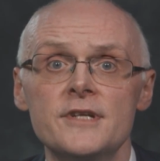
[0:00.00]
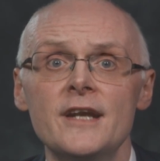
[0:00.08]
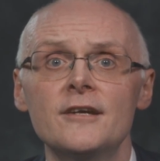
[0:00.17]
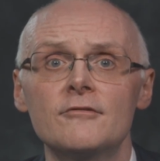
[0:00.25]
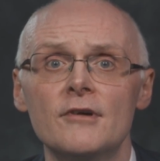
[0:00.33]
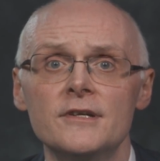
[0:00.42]

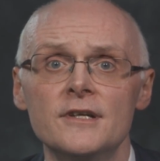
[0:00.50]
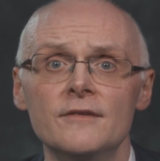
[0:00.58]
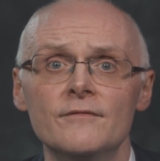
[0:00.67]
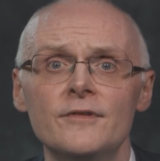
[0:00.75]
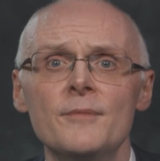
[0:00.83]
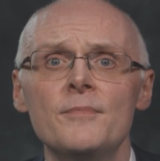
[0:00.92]

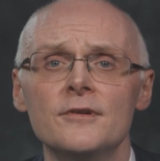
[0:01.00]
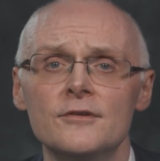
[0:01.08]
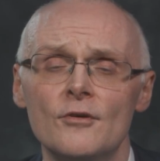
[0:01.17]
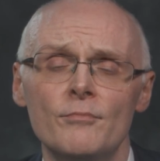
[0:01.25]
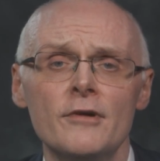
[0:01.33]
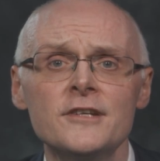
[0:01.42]
denigrating, flippant,
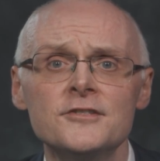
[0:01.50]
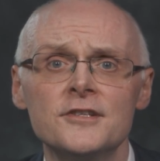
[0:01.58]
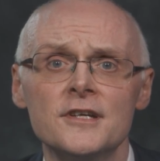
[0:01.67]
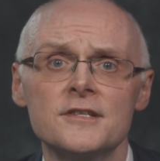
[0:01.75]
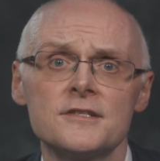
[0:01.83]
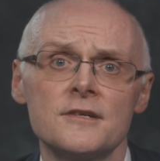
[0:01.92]
or
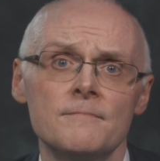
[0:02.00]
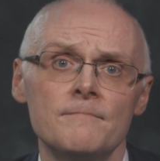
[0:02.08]
prejudiced.